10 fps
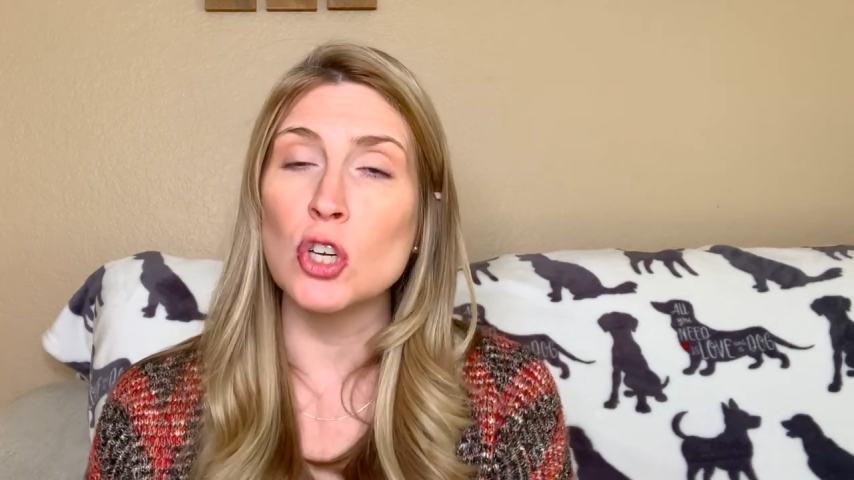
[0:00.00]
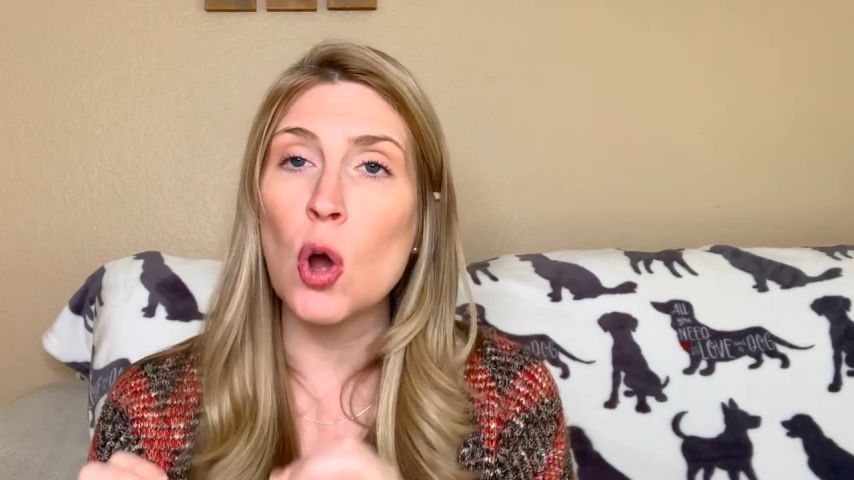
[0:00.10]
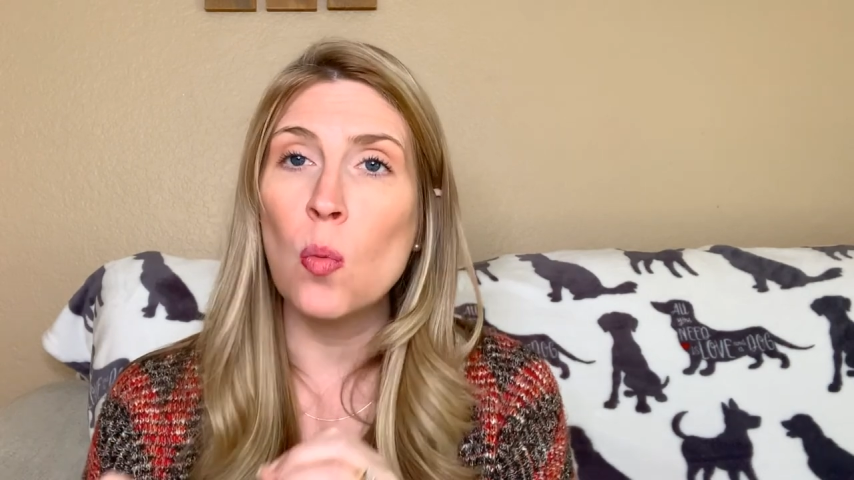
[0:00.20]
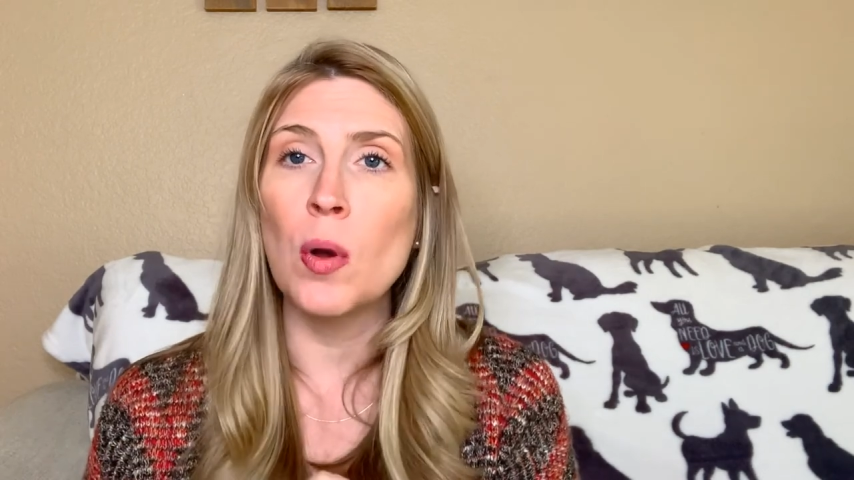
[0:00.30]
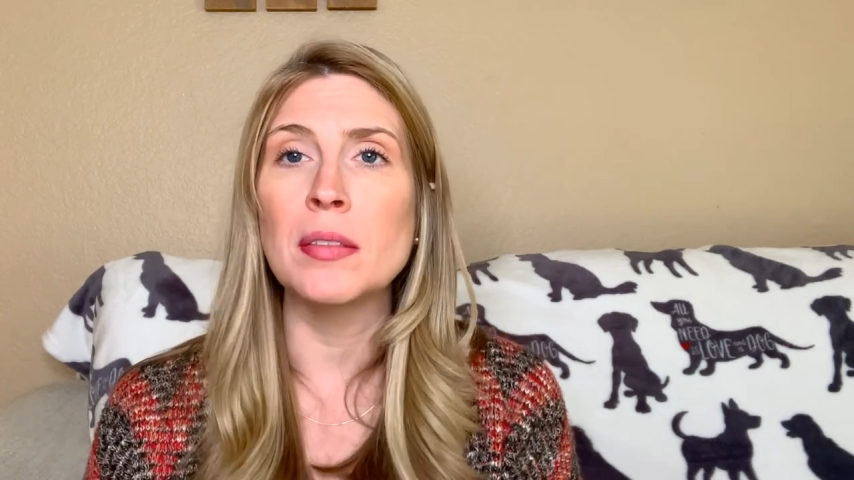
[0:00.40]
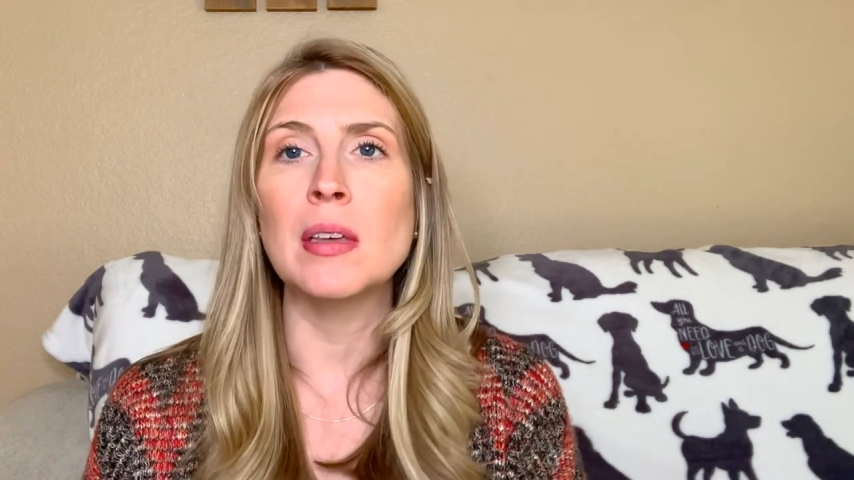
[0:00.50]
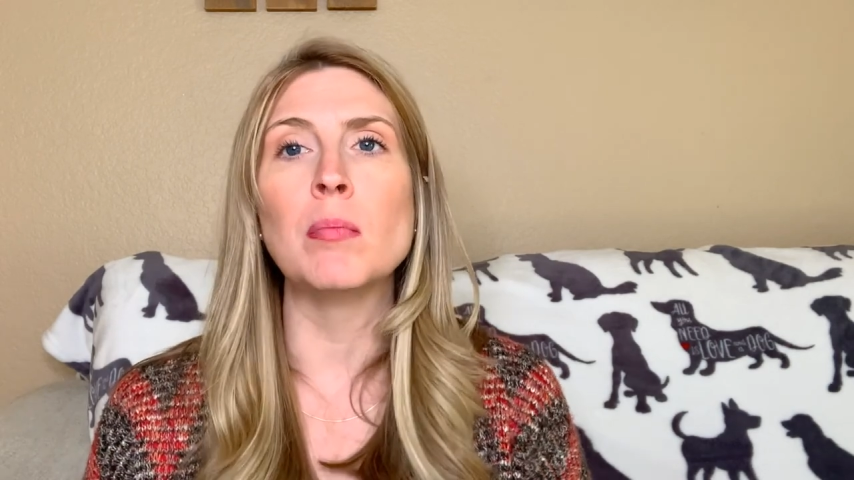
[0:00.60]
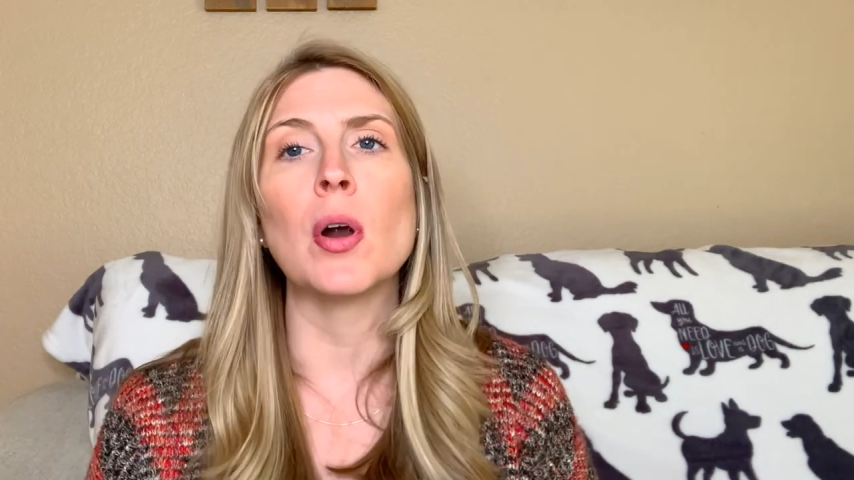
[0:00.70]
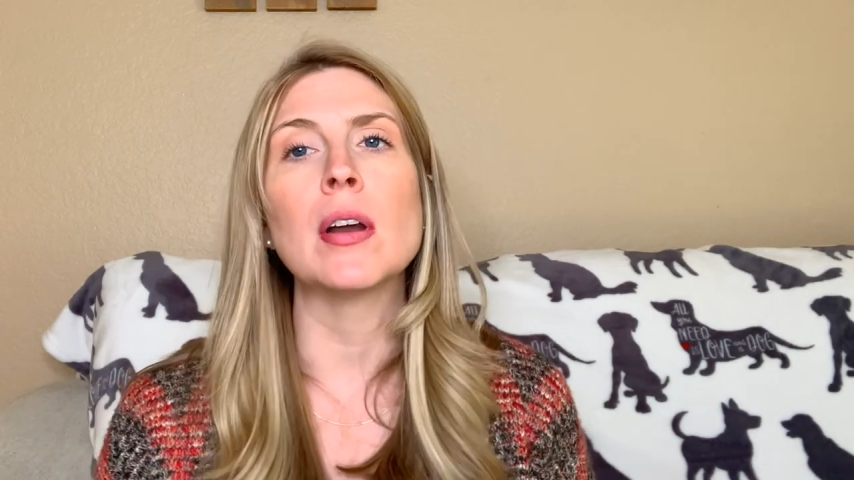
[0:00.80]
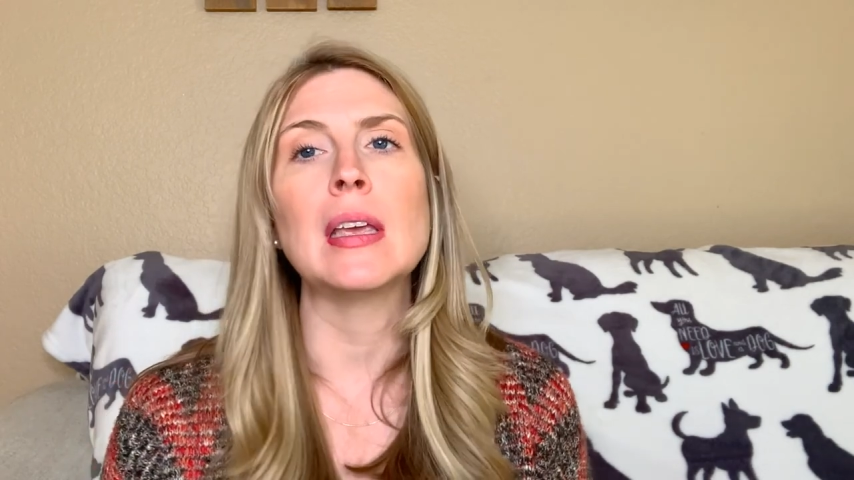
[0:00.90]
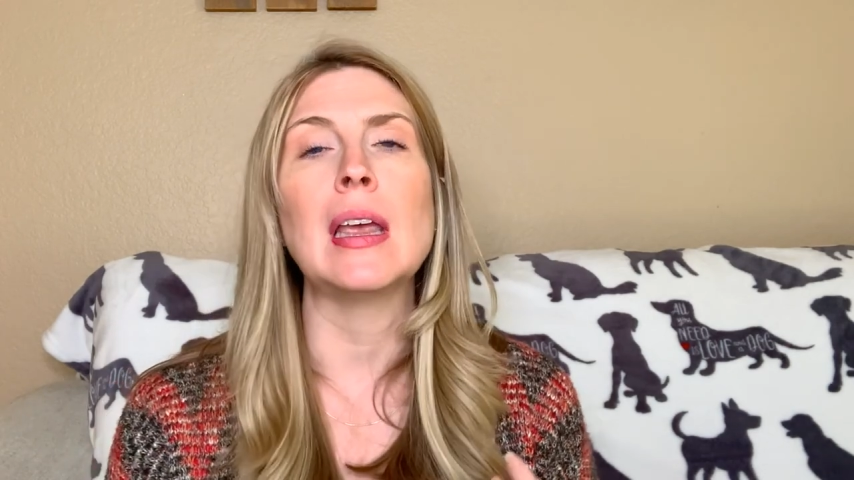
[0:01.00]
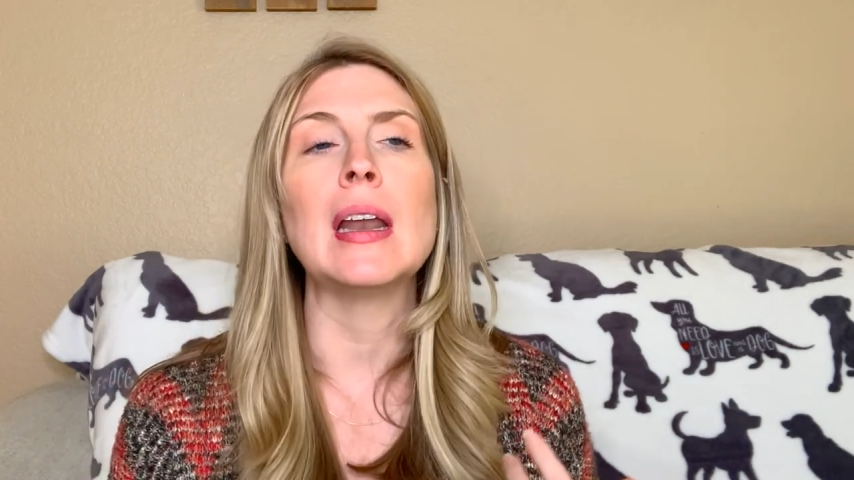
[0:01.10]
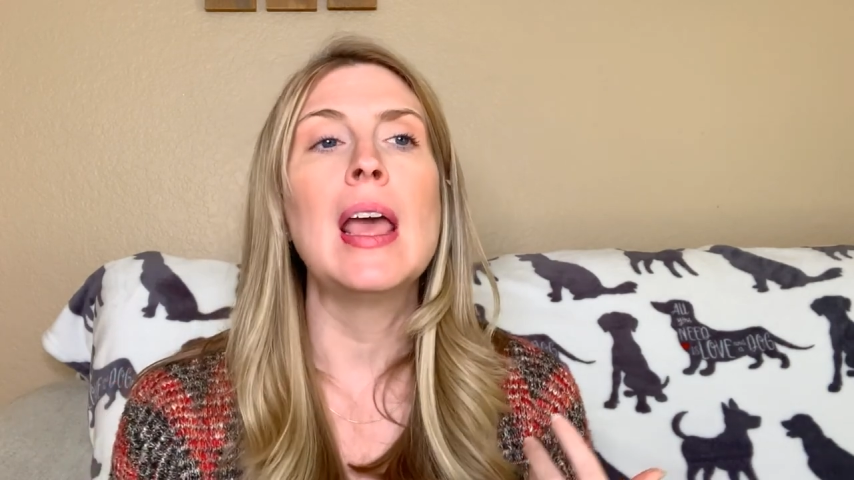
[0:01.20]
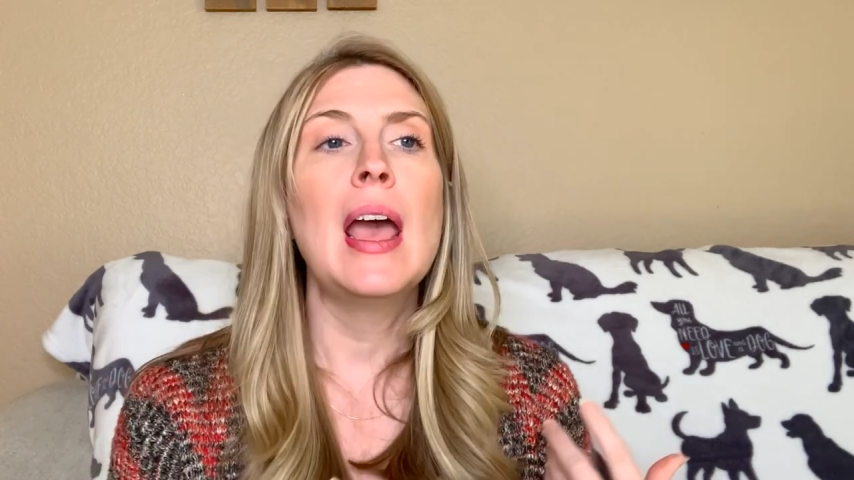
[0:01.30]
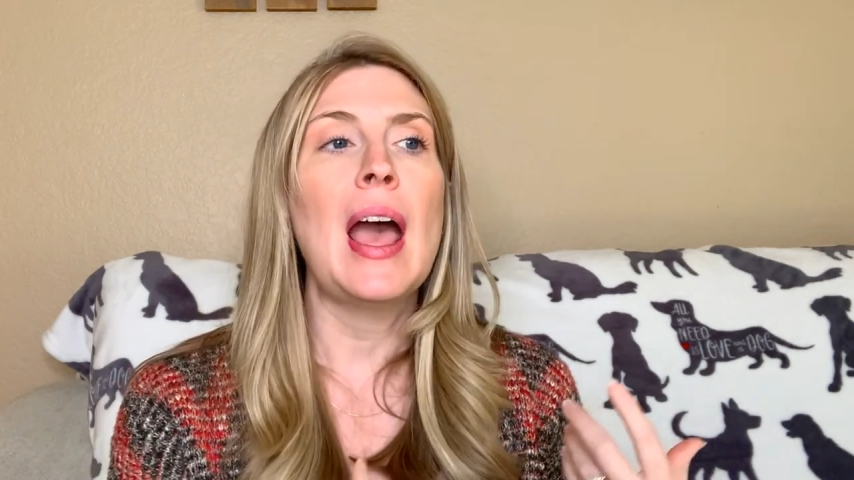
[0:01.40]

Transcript: don't want them marking,